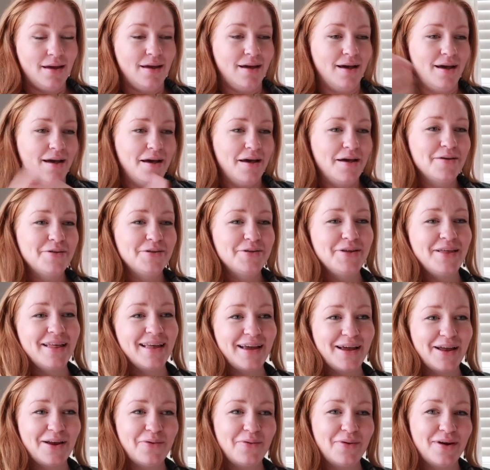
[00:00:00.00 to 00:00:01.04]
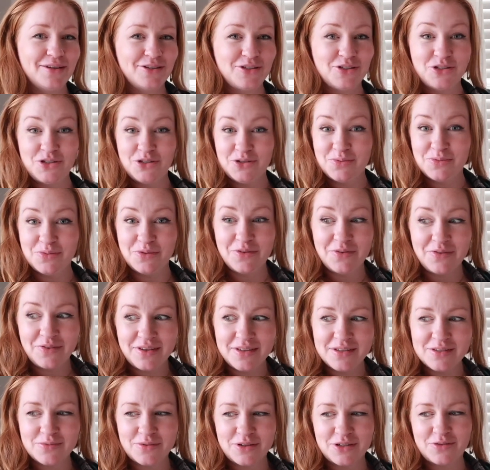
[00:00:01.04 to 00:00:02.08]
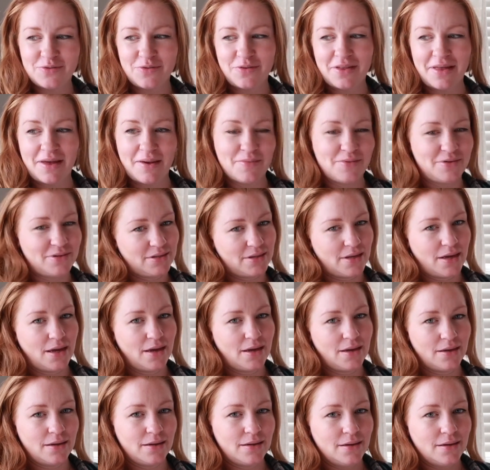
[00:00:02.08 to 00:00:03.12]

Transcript: I got to watch 2 movies, which for them is like,